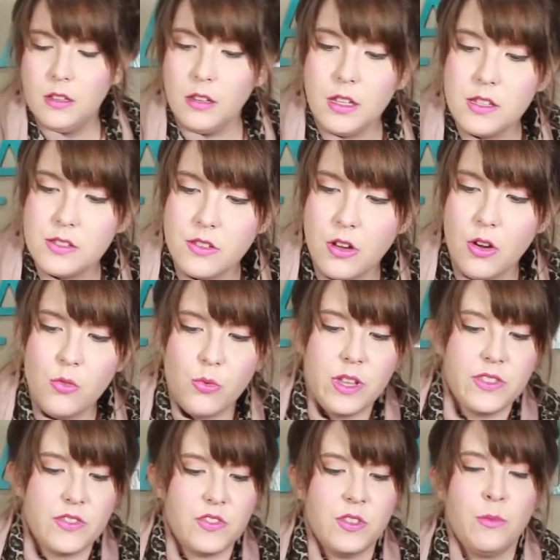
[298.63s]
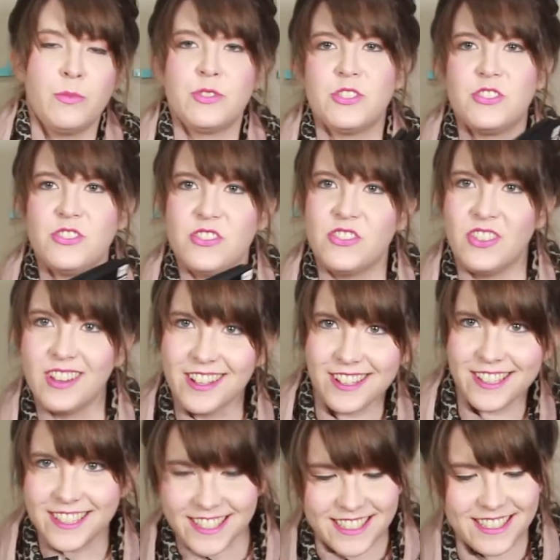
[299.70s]
let's go with some
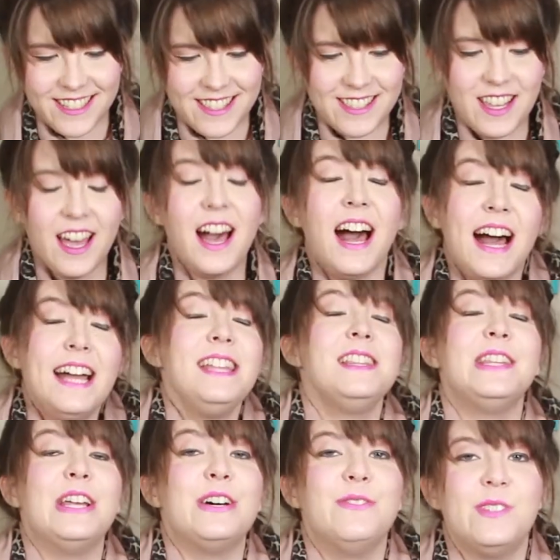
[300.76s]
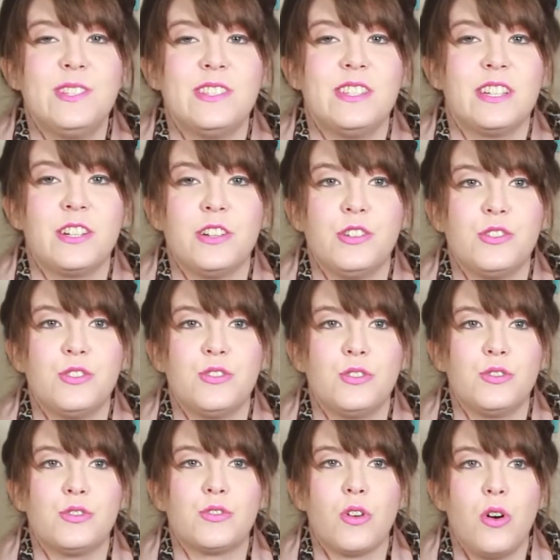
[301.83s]
stickers. I love stickers
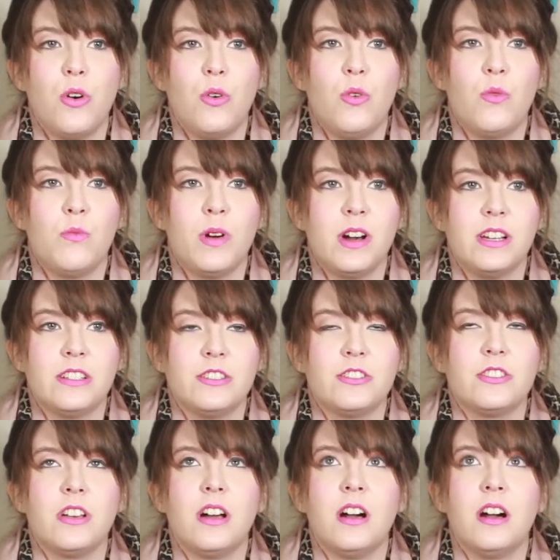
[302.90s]
so much.